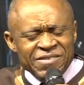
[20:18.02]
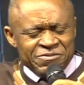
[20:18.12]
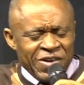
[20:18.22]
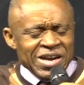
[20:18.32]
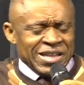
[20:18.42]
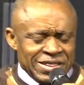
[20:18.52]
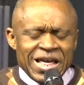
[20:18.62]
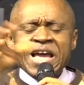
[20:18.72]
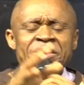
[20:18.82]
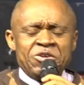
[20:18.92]
Father,
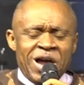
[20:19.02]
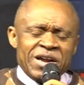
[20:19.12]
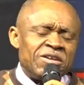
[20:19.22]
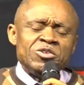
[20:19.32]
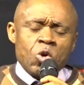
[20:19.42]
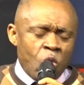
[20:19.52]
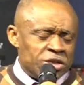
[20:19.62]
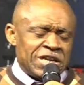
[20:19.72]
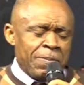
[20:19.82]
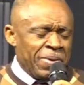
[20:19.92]
thank you. I don't know
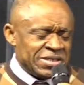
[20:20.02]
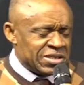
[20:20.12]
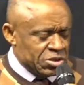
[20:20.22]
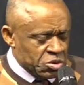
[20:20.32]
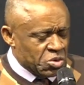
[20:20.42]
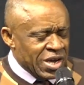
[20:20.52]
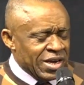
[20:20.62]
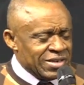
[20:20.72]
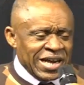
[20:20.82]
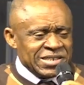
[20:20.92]
what you're passing through,
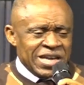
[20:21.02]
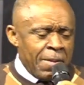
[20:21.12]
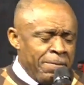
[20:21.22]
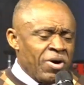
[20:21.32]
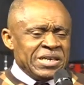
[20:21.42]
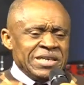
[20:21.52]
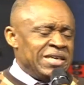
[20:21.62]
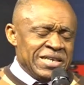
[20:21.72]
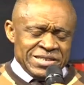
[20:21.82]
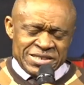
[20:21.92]
that your body
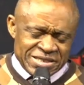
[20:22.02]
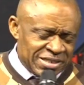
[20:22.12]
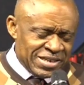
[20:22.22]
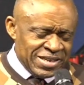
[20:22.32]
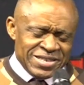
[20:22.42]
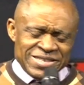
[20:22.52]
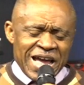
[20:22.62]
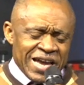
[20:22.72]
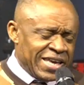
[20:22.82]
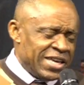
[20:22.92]
is, is
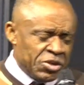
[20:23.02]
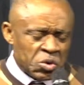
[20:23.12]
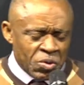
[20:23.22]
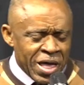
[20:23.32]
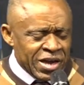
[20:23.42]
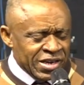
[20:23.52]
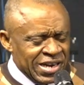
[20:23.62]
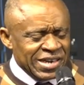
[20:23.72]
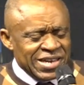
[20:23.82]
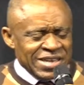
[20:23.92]
aching you.
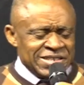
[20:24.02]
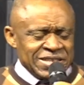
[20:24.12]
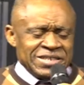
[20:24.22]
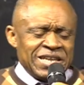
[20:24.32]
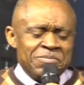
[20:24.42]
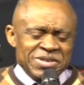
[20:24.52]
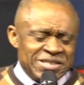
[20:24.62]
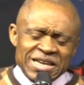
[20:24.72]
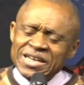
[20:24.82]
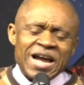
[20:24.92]
Your, your system is
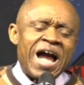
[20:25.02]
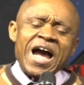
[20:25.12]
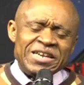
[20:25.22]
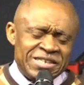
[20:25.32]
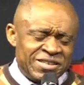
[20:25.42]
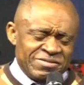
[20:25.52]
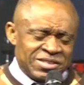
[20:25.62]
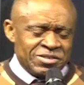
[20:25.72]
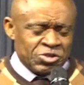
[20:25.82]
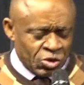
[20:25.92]
saying, ah,
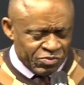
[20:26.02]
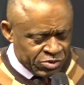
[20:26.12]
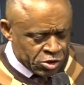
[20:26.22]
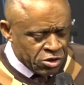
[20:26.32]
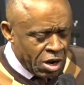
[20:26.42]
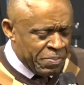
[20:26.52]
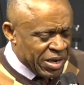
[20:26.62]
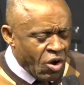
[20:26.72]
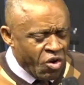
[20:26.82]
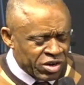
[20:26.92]
this should, should not be
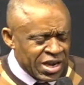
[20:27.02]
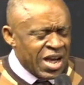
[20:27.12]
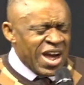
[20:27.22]
God.